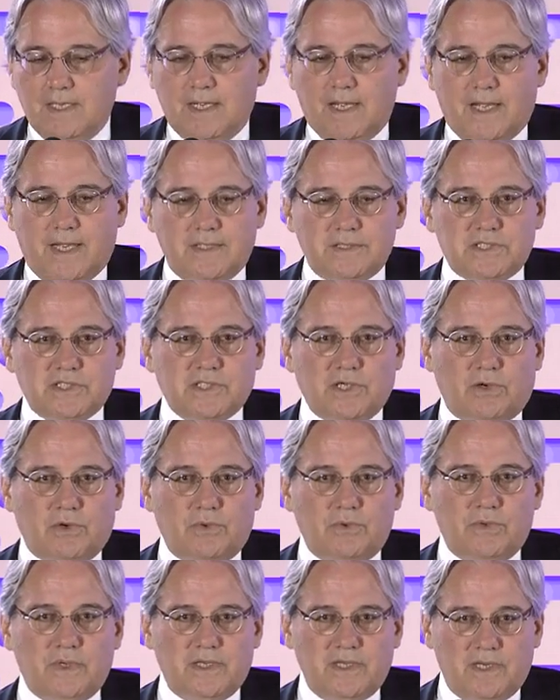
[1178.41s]
And
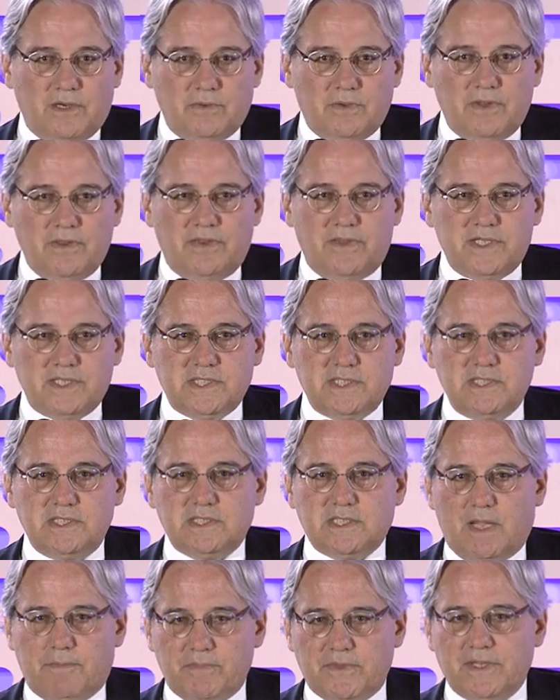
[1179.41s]
so, this is
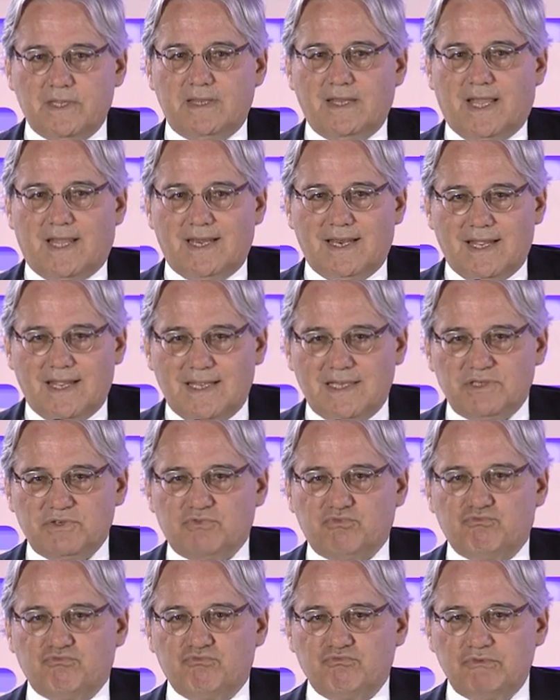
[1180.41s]
something that
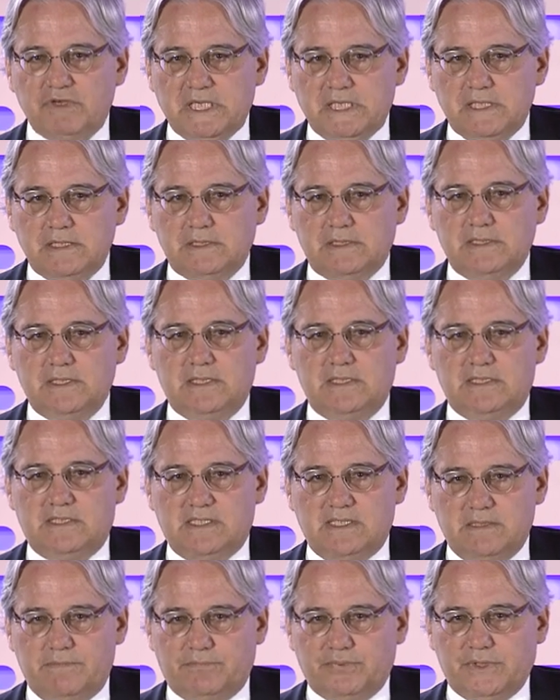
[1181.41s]
is really
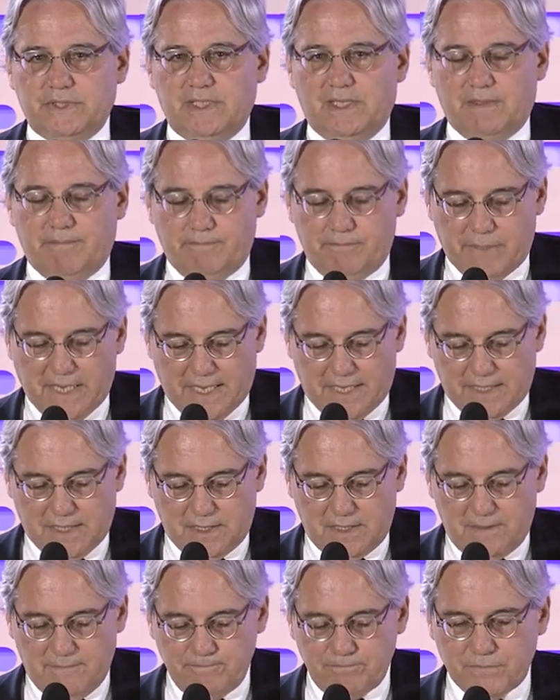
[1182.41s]
deeply
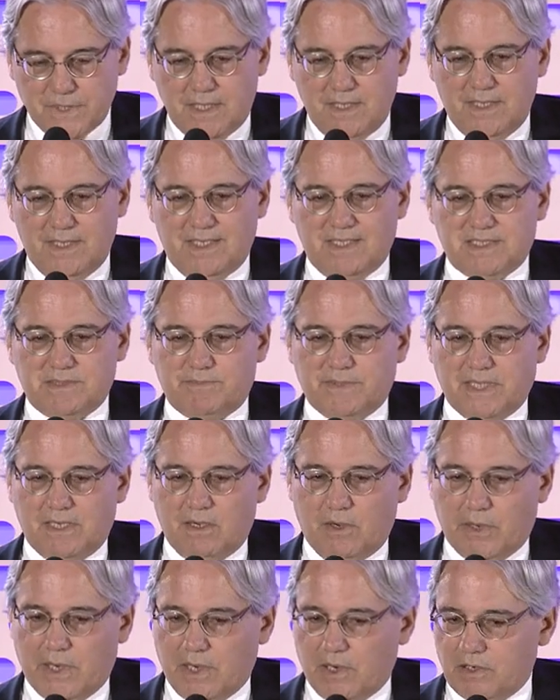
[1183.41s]
embedded. It's been
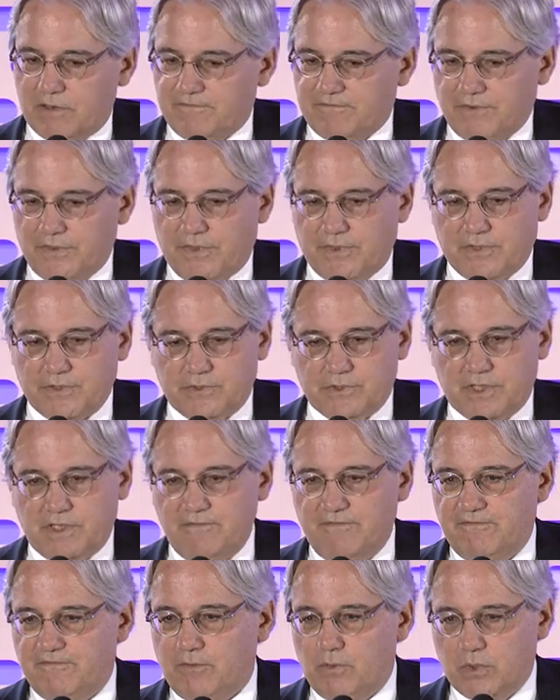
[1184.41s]
going on for 30,
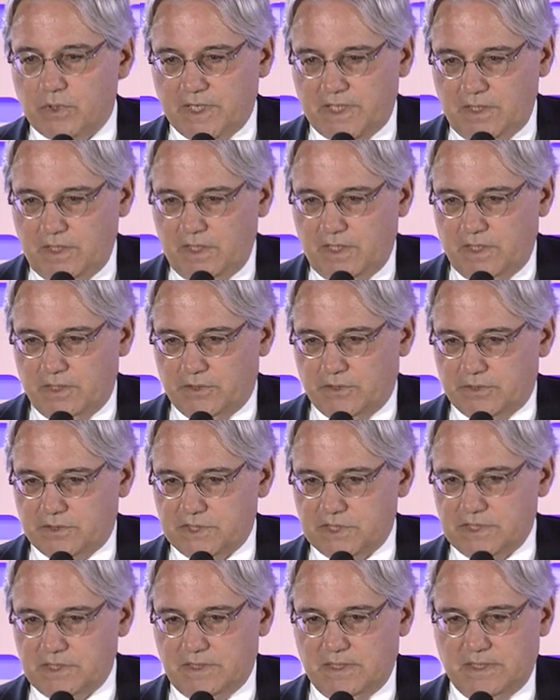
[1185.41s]
40
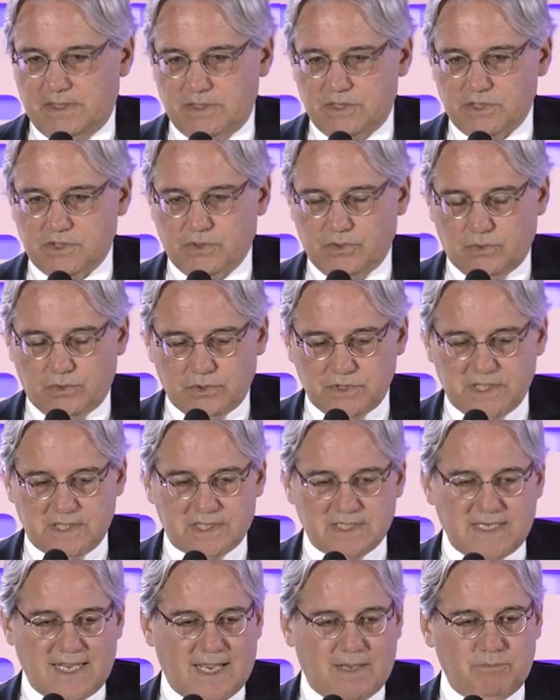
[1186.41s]
years in schools.
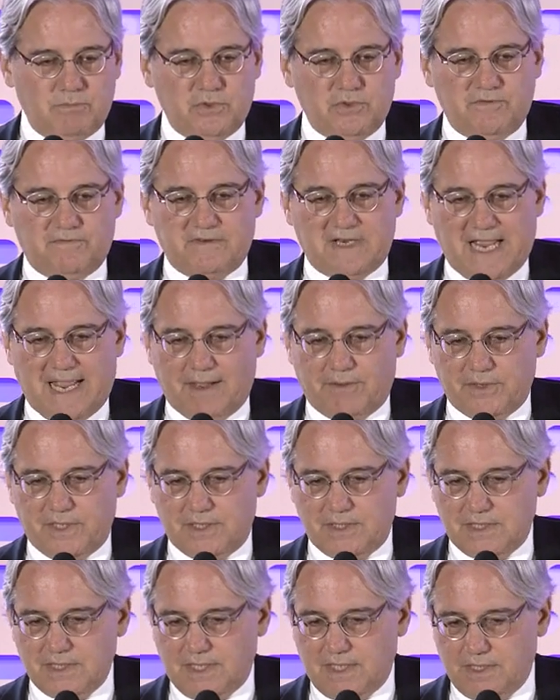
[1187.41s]
It's now moved down
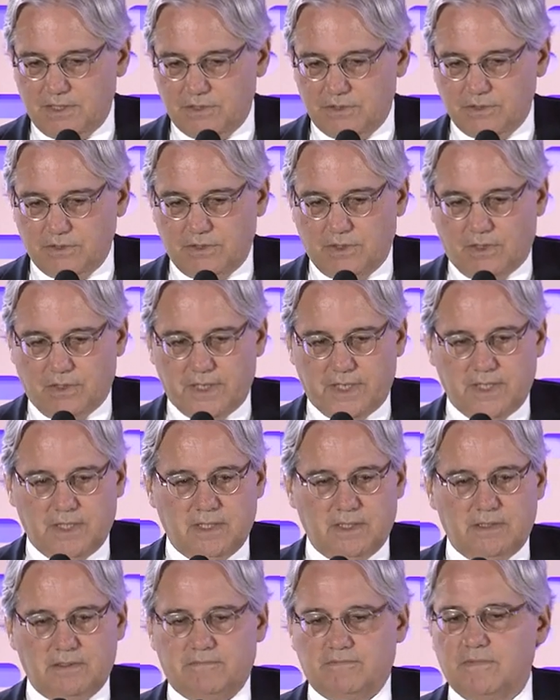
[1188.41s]
into
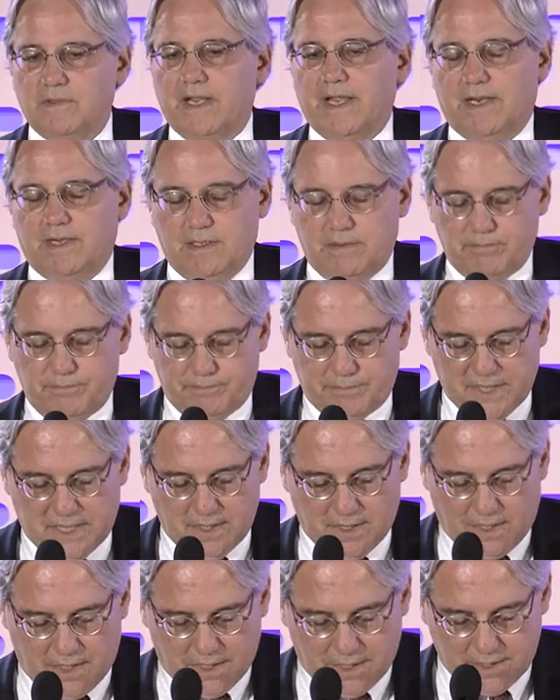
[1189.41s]
kindergarten and
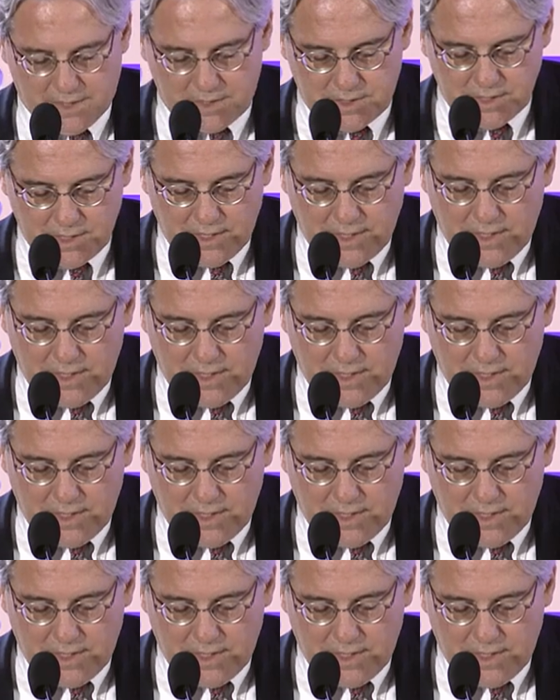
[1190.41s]
beyond.